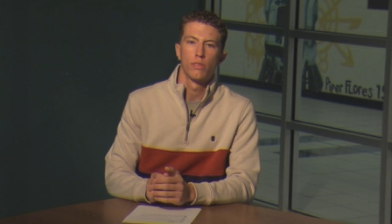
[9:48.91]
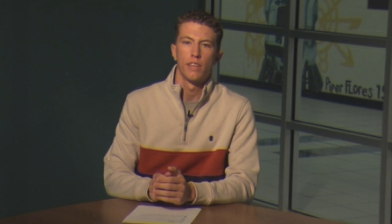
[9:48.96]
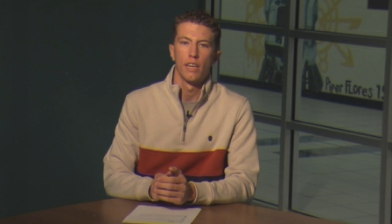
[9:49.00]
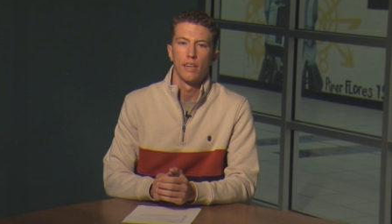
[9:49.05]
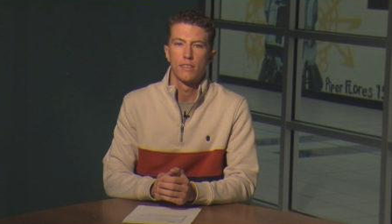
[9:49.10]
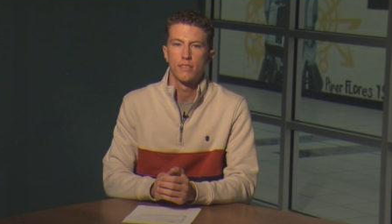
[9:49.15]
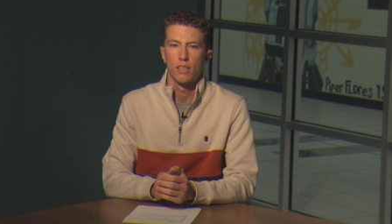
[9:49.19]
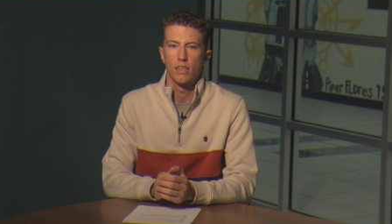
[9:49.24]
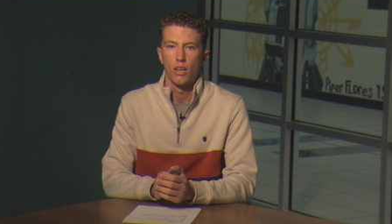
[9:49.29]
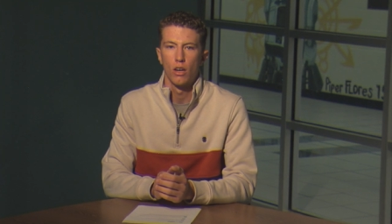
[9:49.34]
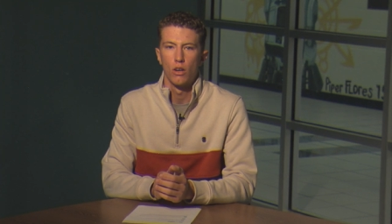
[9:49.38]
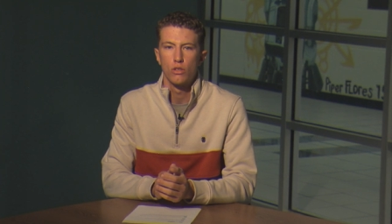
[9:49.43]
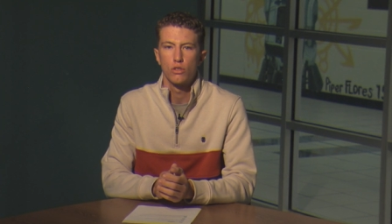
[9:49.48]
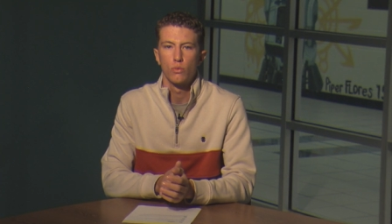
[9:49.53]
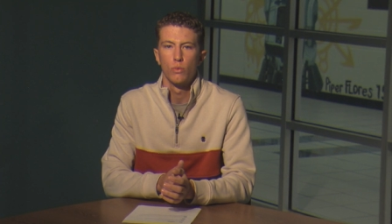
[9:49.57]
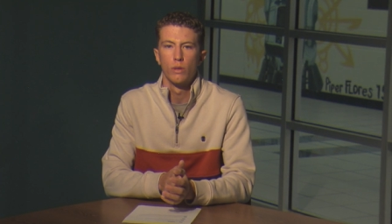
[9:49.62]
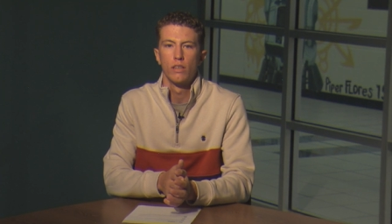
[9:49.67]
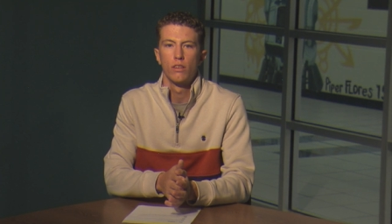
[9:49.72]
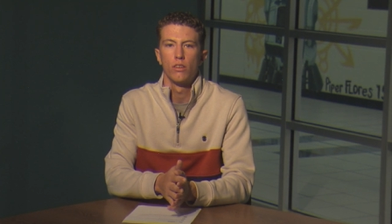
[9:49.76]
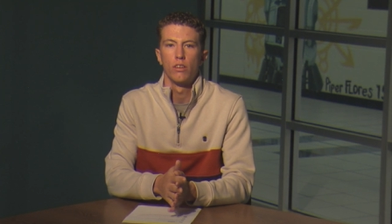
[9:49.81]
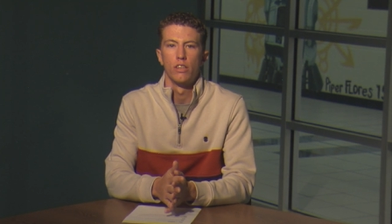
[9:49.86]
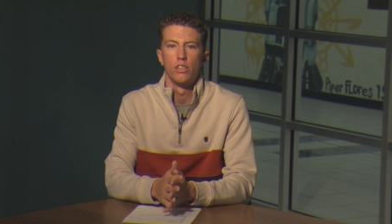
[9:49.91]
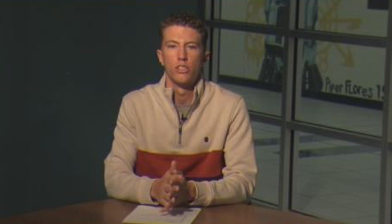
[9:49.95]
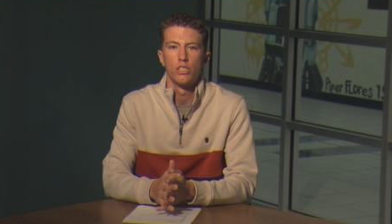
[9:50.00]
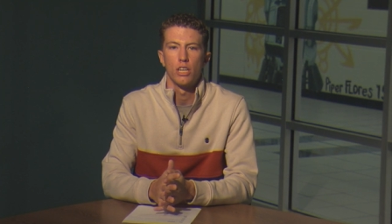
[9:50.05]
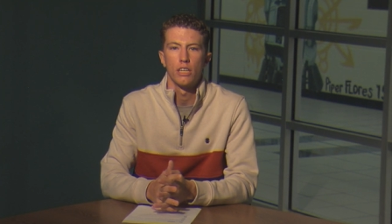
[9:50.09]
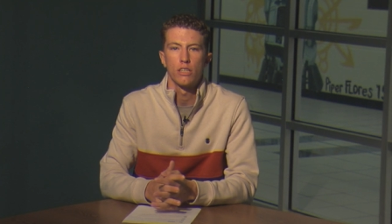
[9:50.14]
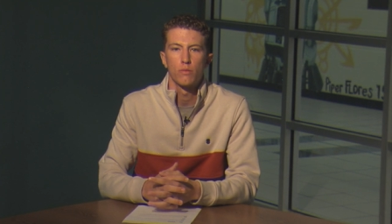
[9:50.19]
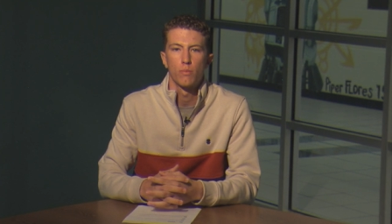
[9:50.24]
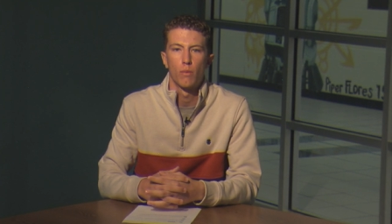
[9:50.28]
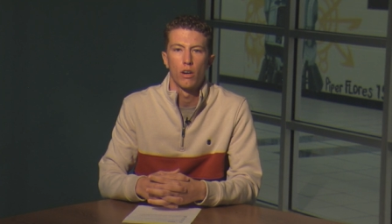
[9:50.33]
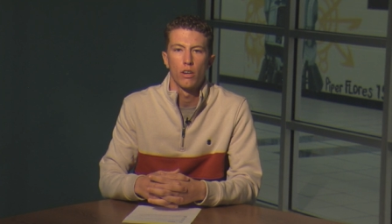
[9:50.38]
Thanks to Coach Wendel and
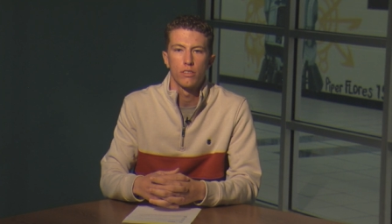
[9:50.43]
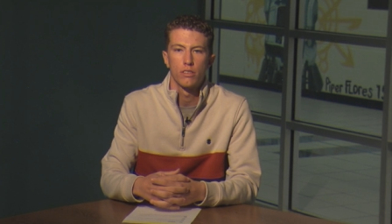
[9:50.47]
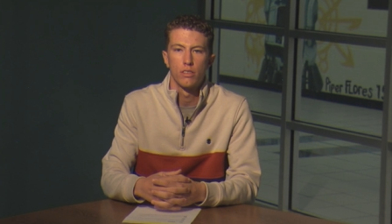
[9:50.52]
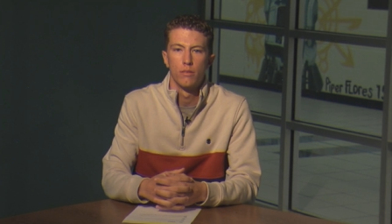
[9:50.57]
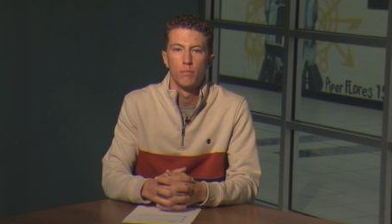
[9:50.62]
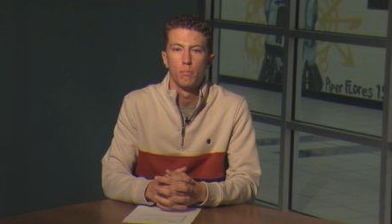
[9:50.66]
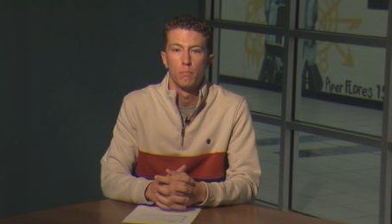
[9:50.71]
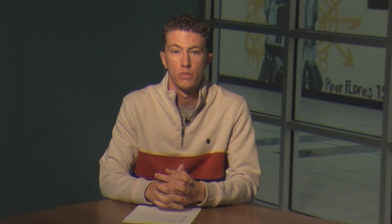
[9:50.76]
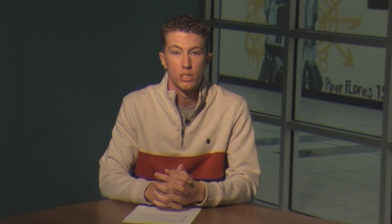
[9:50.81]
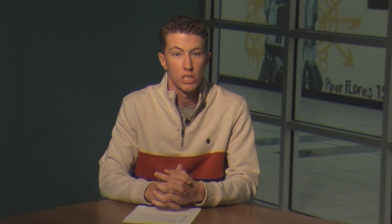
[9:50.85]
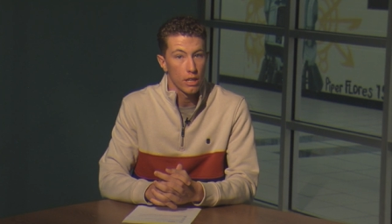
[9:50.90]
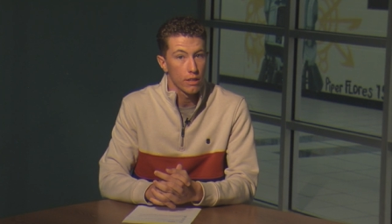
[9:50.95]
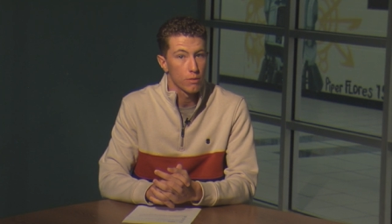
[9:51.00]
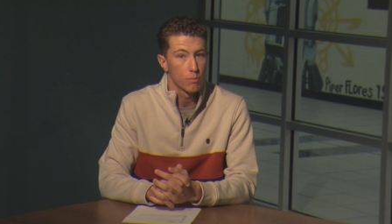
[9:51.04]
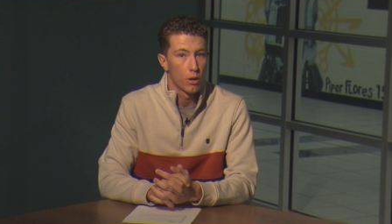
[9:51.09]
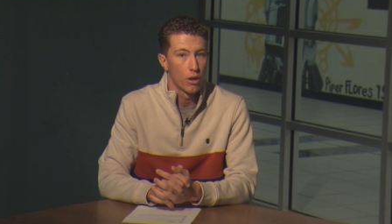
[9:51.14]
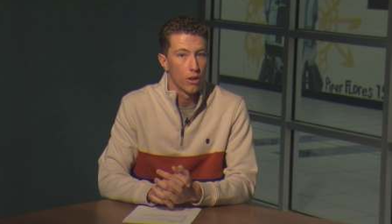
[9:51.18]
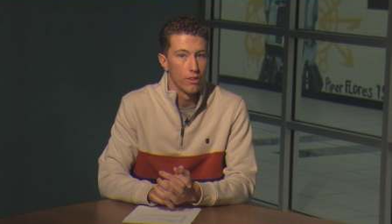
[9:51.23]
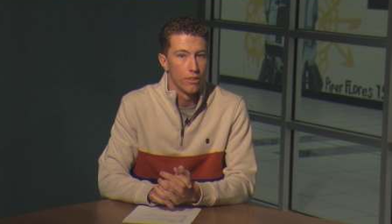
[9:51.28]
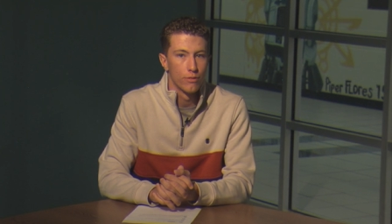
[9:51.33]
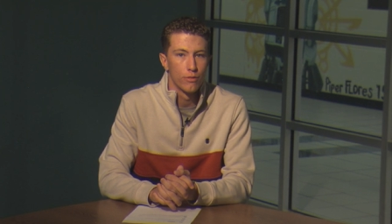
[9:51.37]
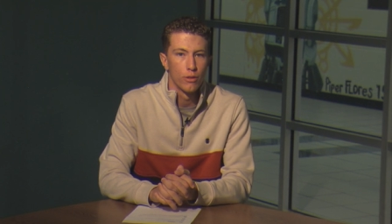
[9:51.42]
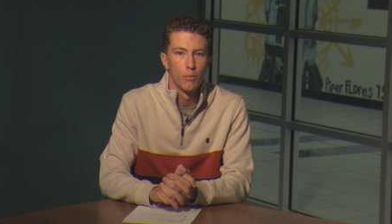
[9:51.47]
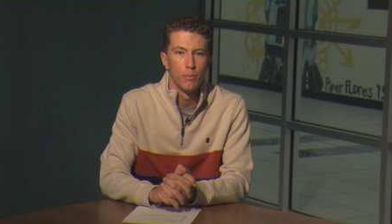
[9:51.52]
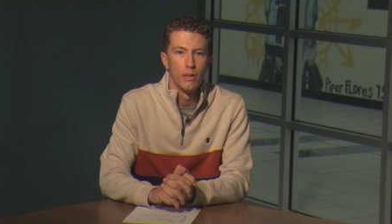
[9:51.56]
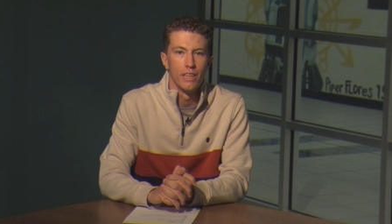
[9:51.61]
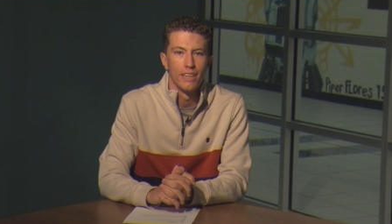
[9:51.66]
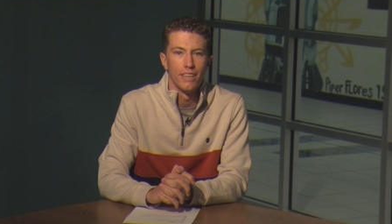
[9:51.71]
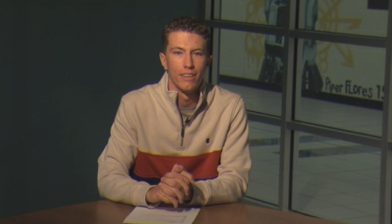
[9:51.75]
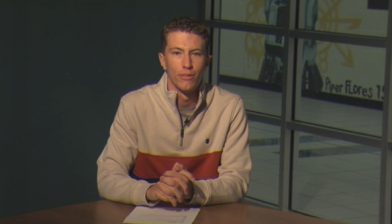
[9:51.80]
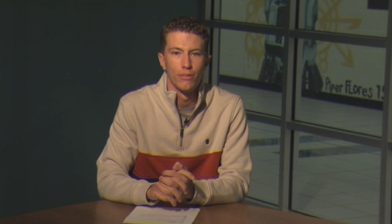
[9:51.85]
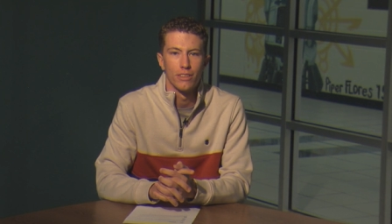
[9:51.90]
Jace Martin for
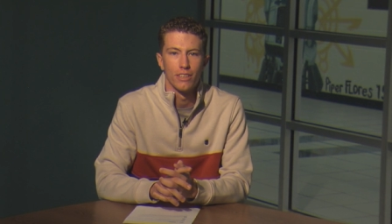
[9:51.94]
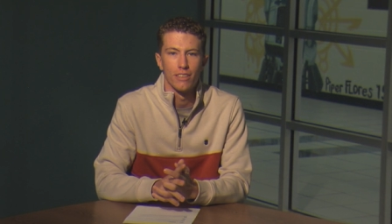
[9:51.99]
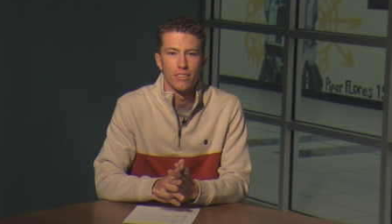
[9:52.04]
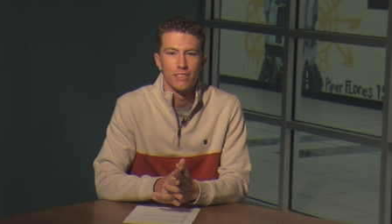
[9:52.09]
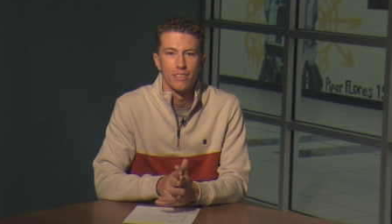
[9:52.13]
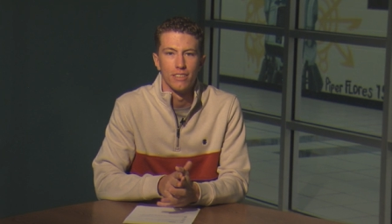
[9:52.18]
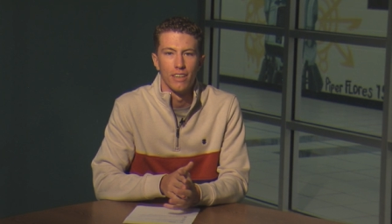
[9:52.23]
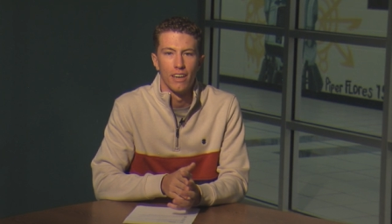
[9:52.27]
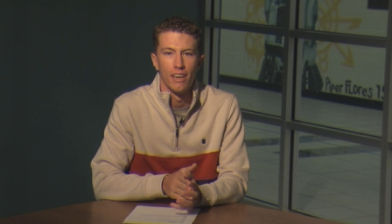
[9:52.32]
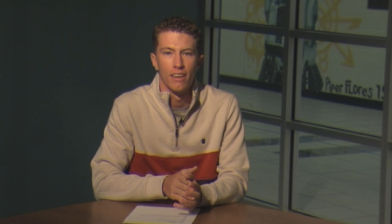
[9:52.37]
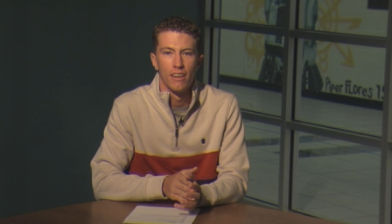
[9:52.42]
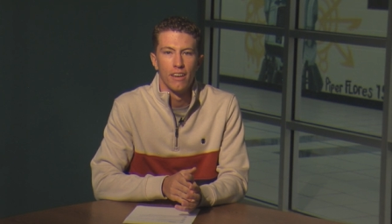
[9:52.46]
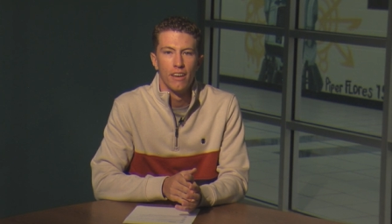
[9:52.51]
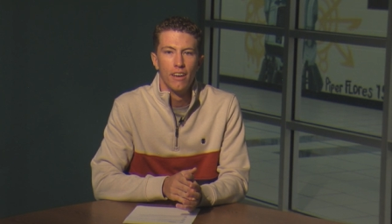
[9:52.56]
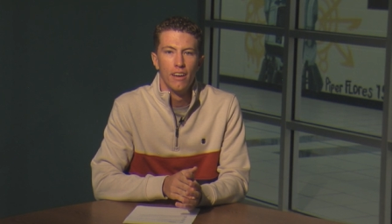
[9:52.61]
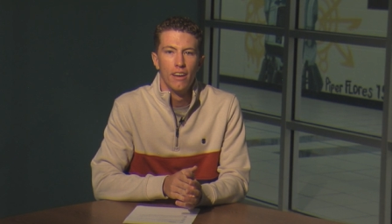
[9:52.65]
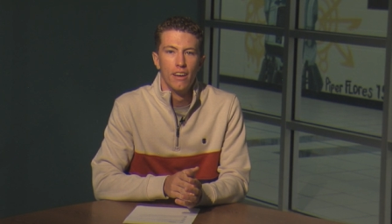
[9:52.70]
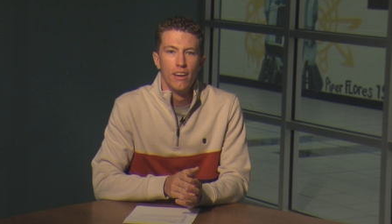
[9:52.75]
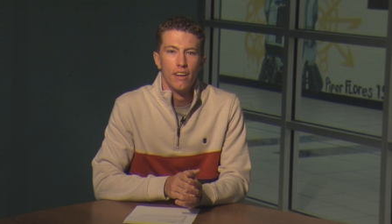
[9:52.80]
being here with us today.